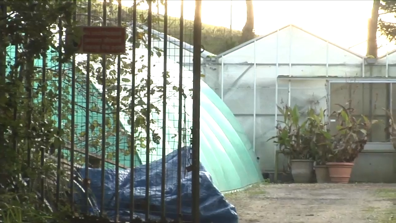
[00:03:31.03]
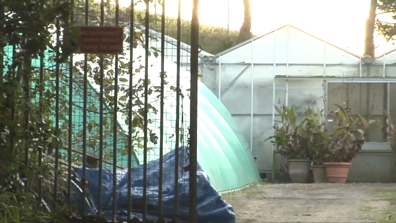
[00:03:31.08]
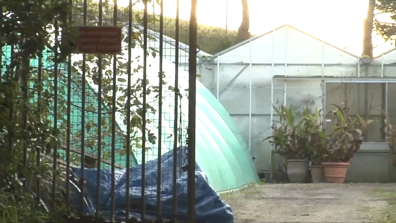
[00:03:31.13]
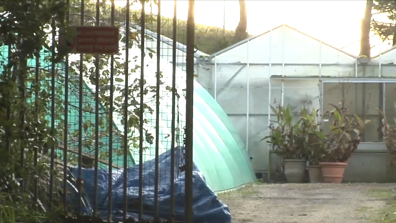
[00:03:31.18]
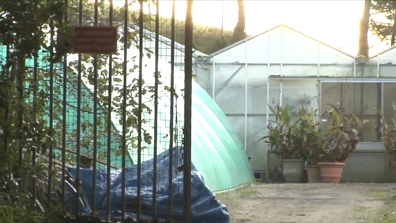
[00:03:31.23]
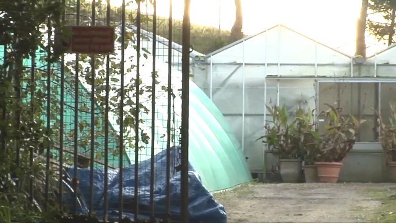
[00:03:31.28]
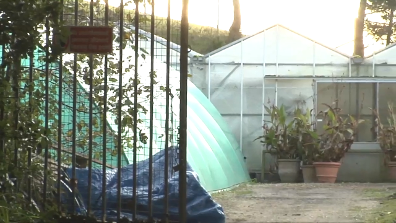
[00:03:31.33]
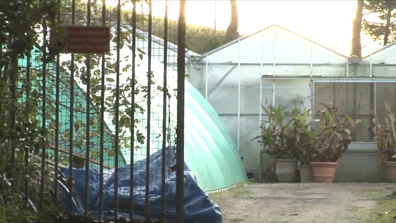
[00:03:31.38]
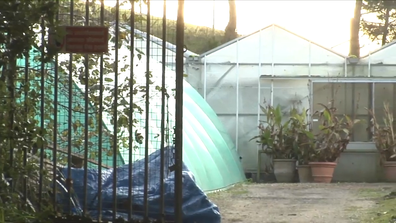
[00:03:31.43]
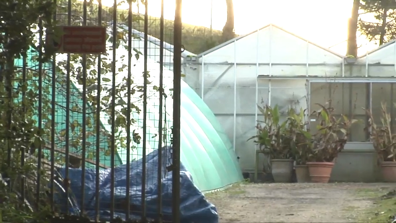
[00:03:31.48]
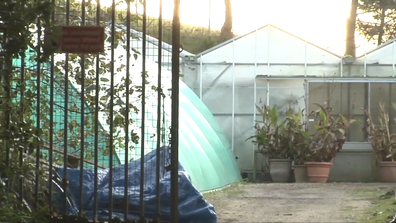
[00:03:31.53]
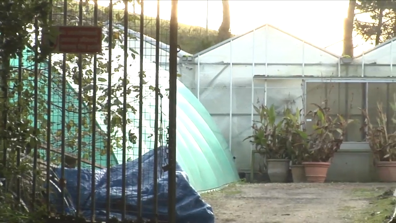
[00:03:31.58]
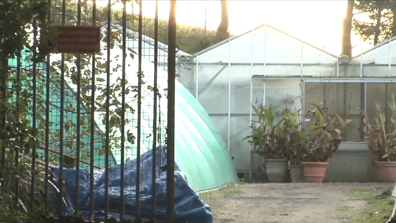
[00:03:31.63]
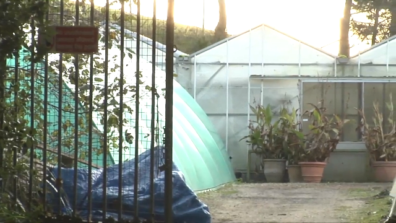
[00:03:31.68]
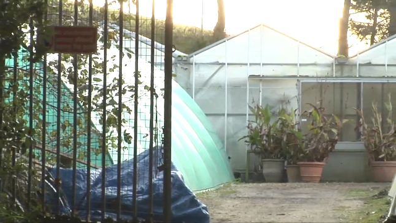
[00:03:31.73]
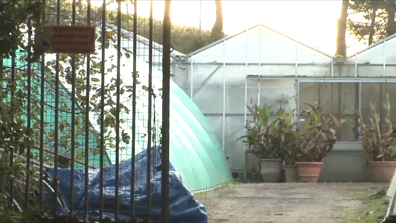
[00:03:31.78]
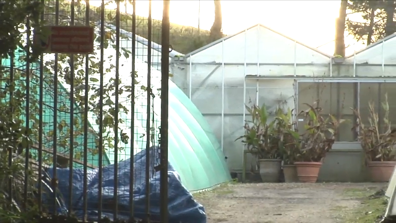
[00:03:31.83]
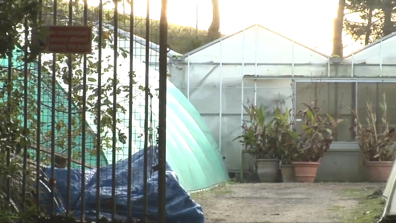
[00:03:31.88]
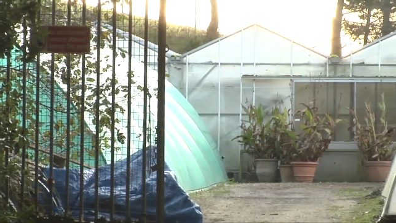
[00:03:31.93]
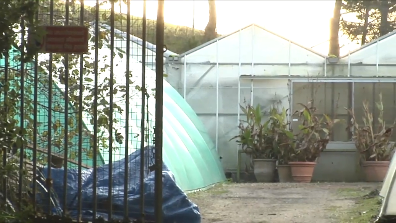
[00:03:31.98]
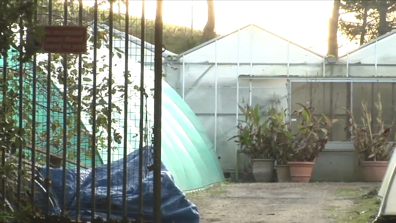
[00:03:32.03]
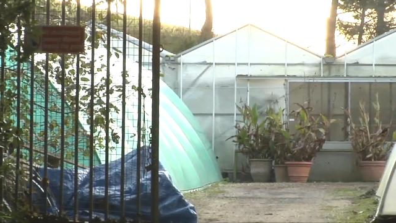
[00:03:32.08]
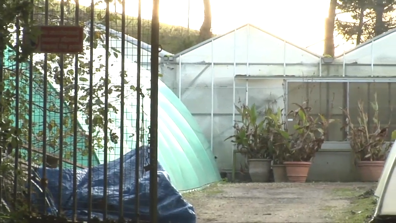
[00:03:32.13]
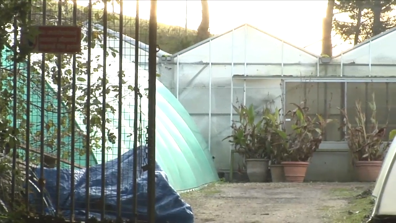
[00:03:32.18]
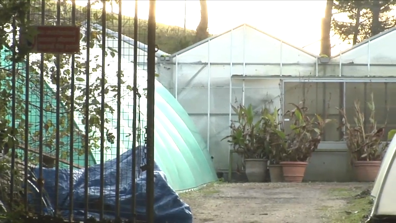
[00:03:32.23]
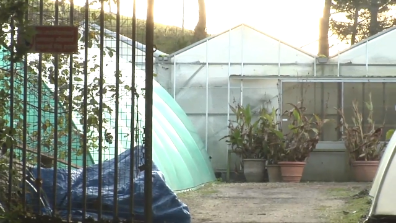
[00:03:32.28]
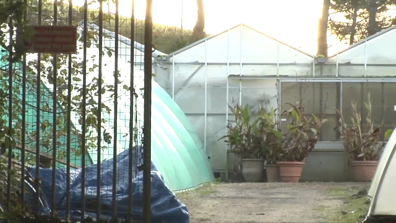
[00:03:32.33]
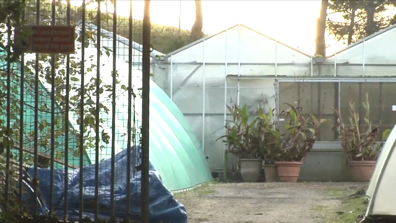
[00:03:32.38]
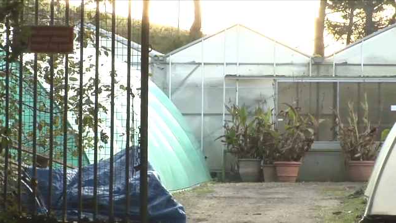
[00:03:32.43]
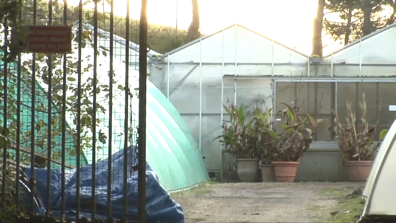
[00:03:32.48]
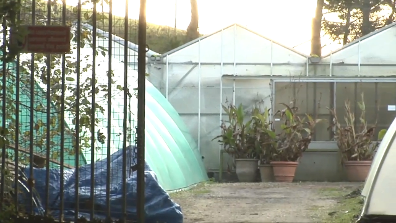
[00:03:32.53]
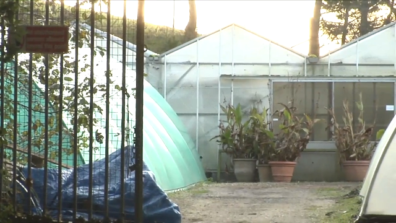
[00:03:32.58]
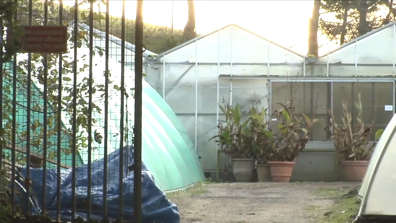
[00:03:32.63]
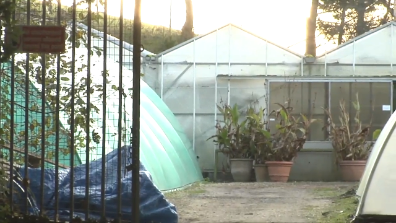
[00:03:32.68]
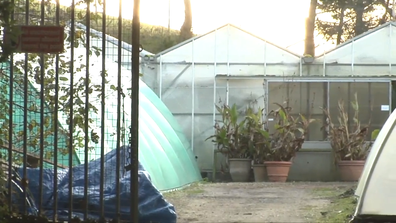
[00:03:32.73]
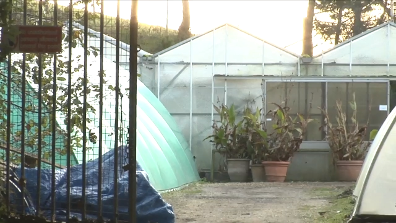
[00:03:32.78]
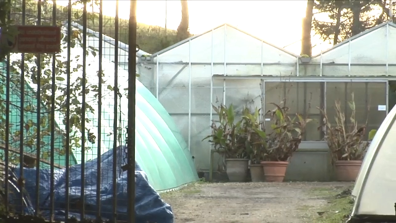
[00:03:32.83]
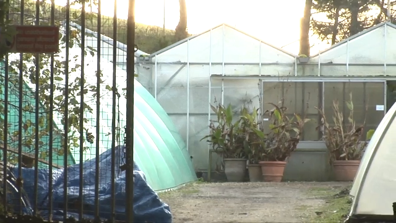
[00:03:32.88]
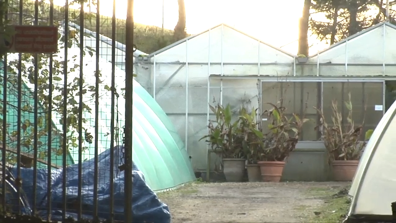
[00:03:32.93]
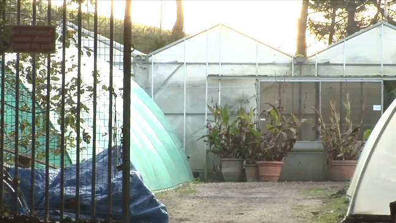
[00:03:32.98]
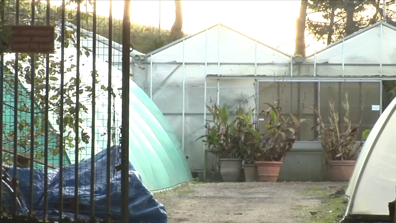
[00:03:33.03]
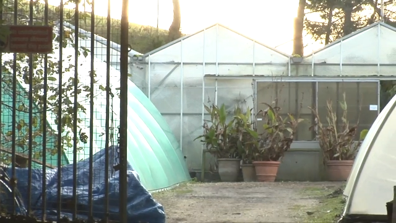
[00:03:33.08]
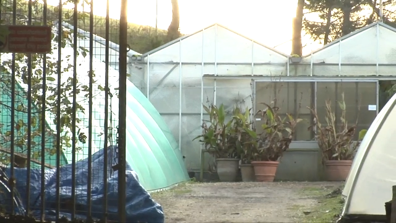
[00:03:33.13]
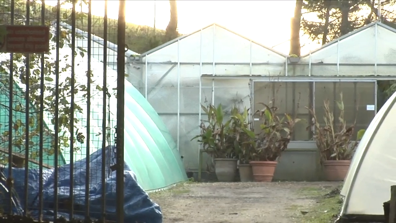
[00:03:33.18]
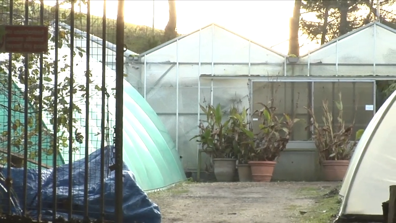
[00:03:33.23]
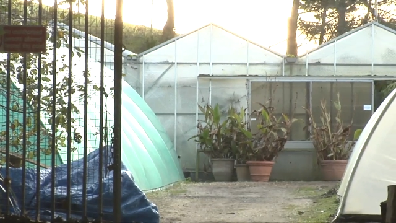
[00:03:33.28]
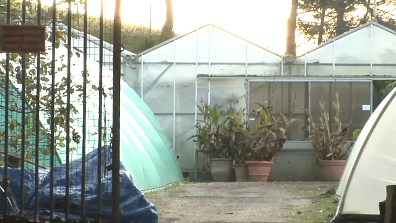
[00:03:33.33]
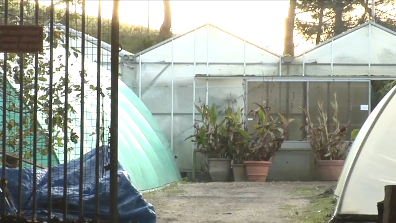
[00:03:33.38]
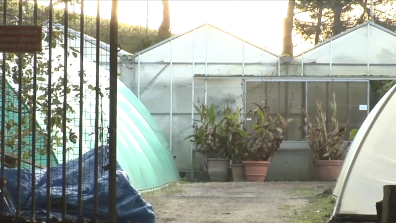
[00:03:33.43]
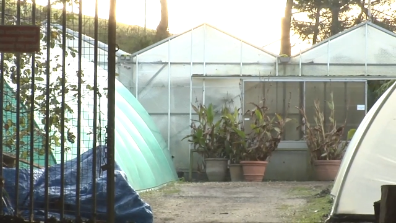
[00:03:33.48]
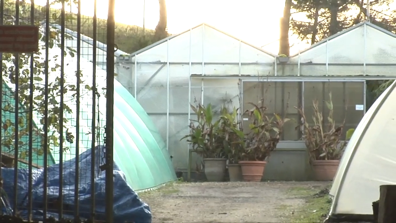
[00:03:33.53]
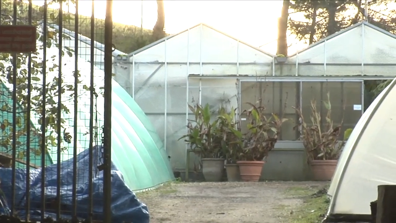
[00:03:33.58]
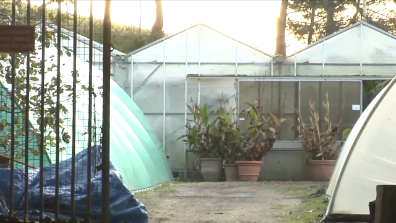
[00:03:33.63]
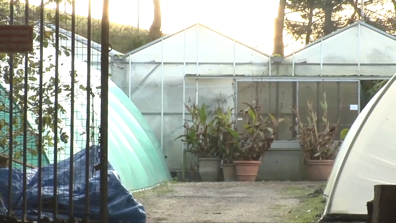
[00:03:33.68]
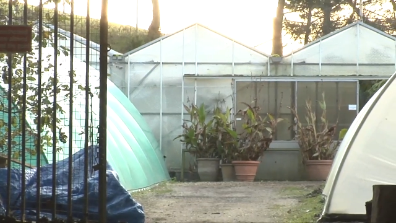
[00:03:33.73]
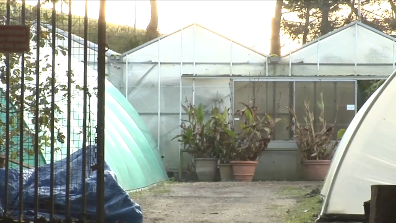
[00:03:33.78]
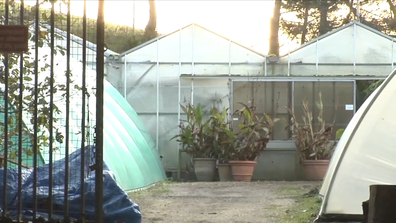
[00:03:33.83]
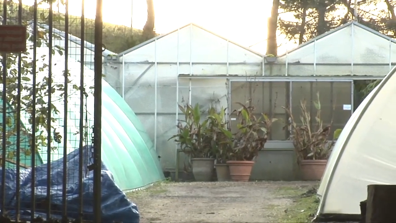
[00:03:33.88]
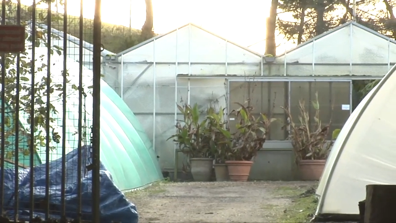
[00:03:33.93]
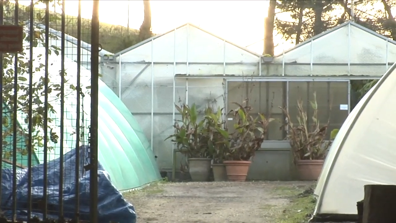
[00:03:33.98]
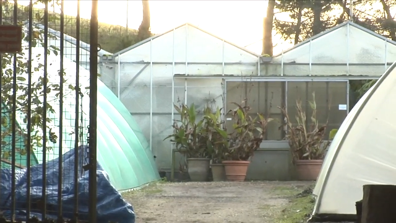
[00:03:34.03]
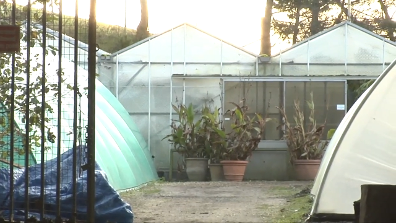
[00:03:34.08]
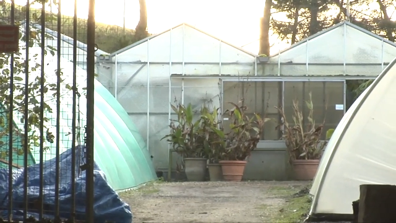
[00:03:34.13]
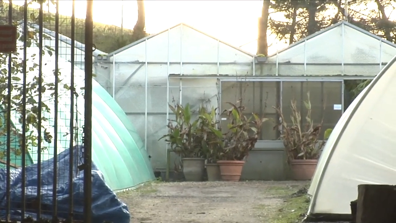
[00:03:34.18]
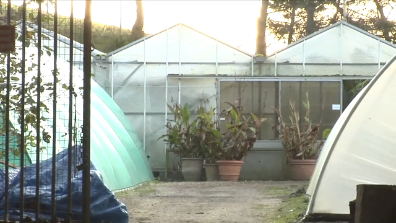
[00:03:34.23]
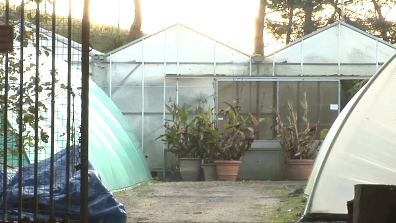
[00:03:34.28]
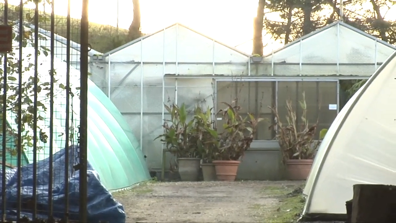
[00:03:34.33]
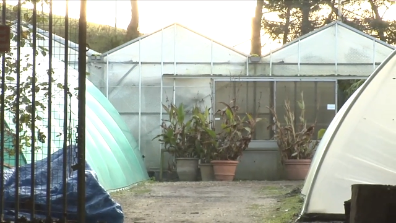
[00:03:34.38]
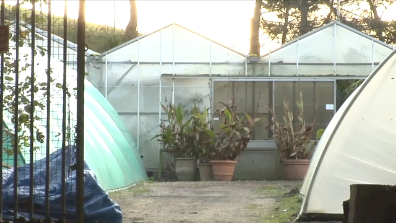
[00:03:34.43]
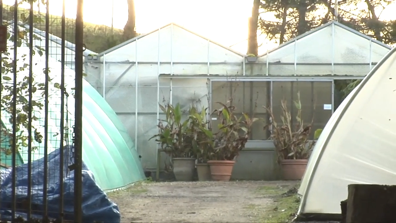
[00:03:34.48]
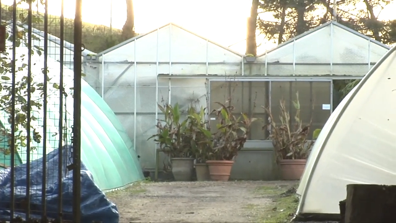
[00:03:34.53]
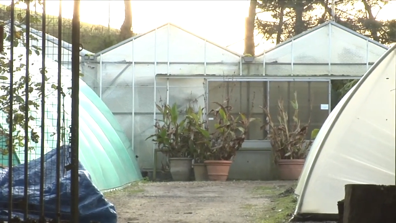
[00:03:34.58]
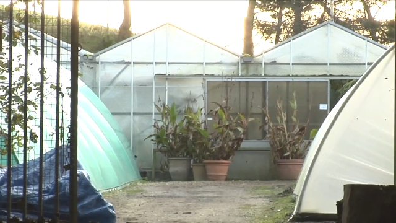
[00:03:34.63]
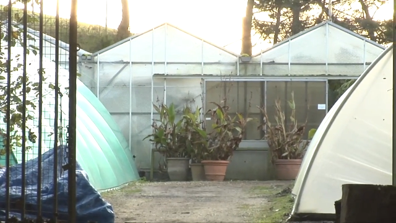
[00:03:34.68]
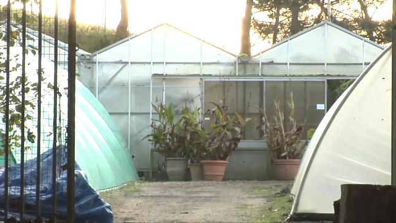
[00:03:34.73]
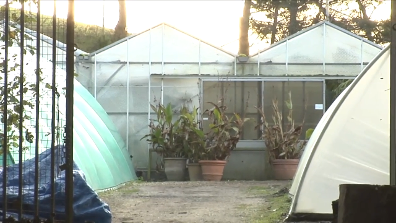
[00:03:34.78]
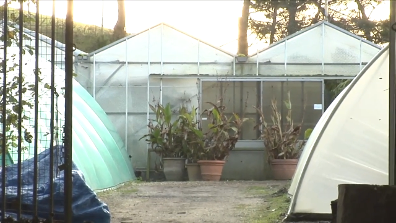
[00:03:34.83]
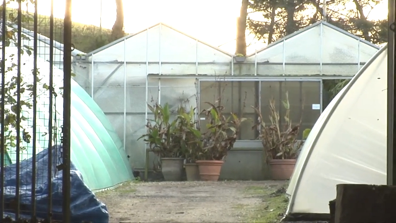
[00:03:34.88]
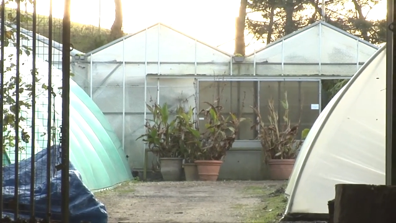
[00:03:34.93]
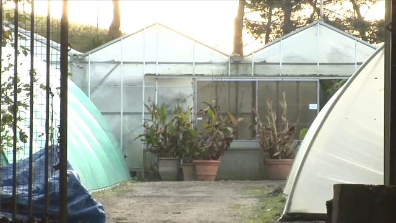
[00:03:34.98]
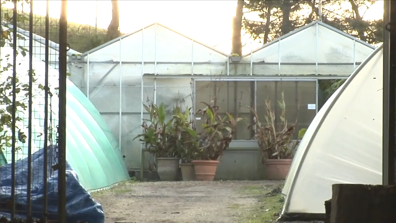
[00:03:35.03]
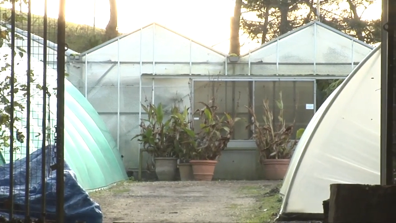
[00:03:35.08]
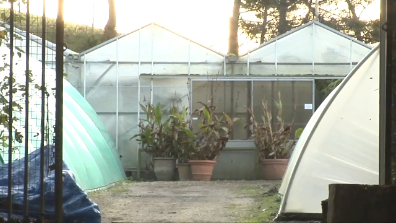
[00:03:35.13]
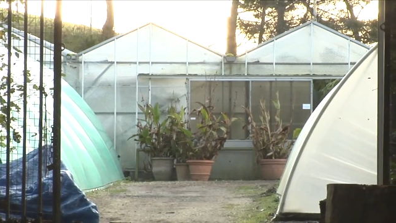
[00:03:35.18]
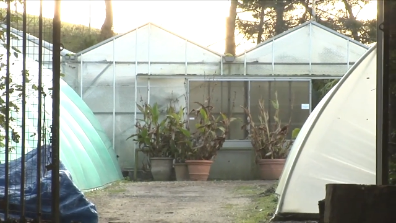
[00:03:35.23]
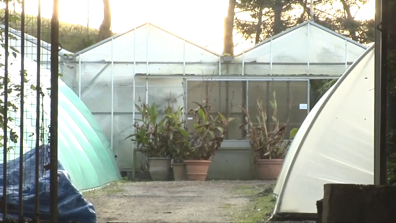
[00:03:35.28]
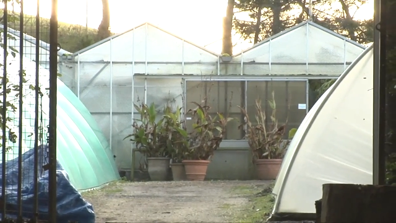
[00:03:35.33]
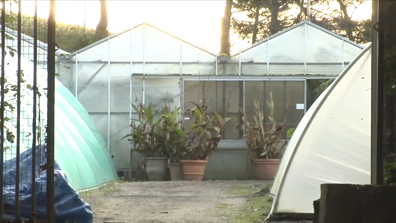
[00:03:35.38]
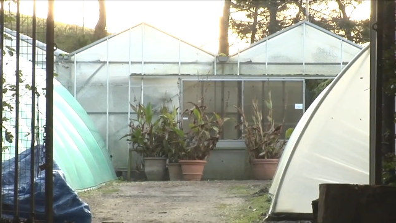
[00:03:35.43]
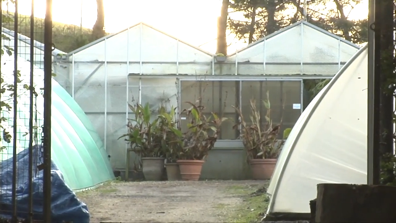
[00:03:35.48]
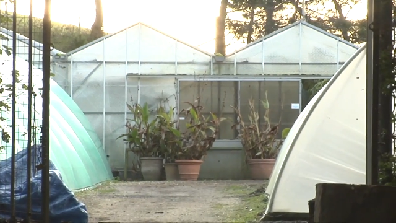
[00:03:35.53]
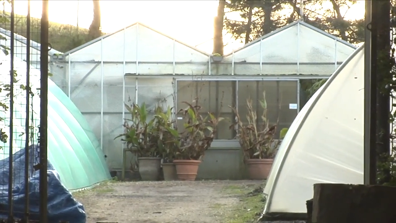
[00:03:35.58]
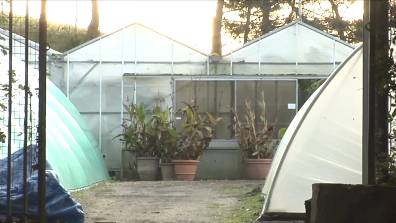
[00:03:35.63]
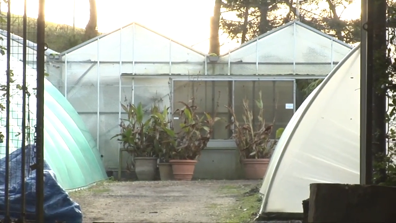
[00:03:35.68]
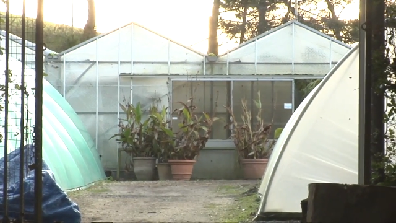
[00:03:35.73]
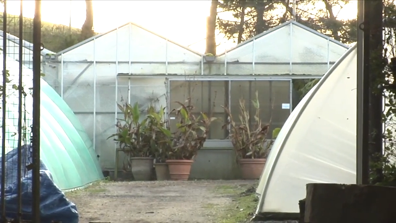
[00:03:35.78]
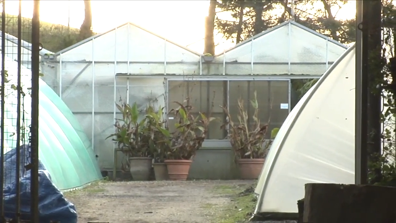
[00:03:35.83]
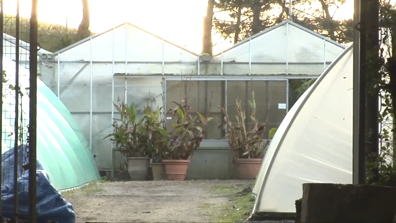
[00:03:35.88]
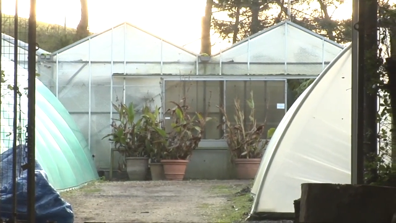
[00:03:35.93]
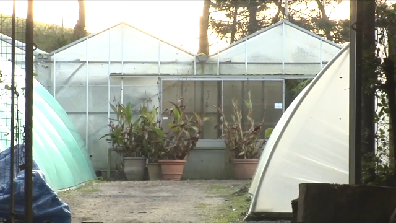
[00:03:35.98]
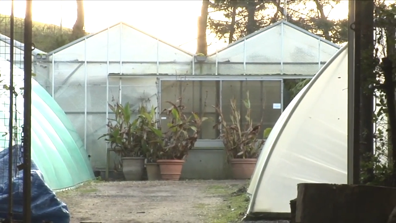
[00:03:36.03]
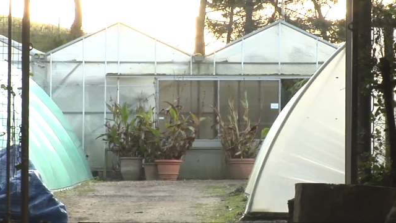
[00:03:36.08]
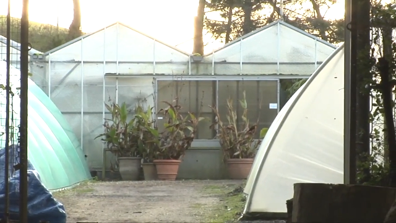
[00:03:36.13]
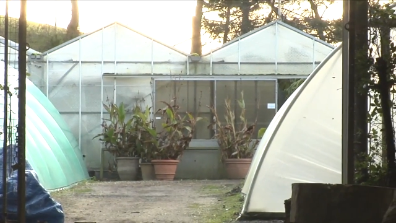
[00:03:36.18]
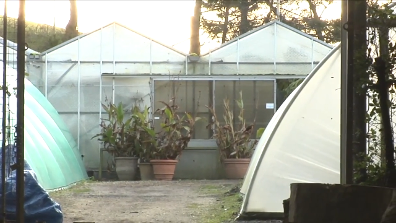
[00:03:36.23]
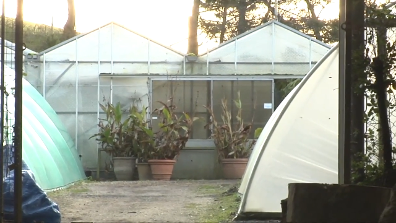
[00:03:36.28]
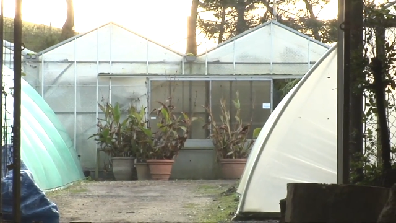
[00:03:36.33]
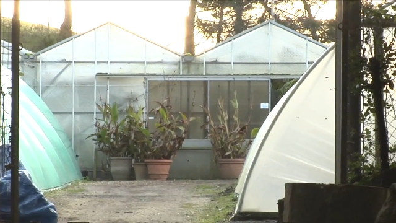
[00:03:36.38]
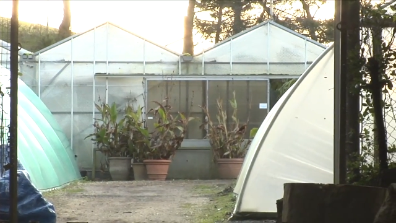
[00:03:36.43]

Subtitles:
(no speaker visible)